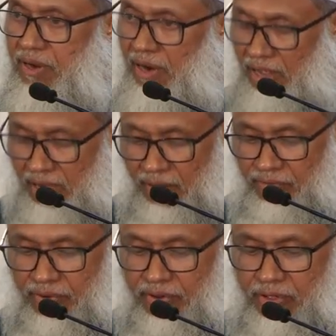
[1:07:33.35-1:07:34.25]
haram
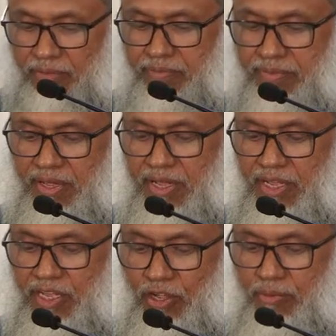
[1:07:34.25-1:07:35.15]
for him.
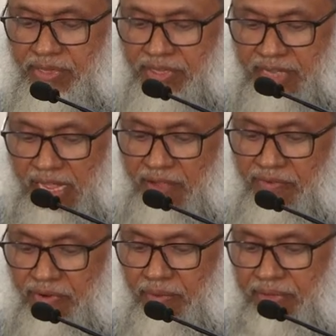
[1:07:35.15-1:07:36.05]
He will be
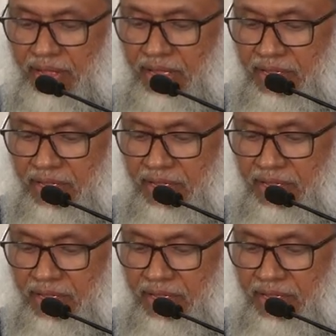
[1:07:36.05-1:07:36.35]
saved from the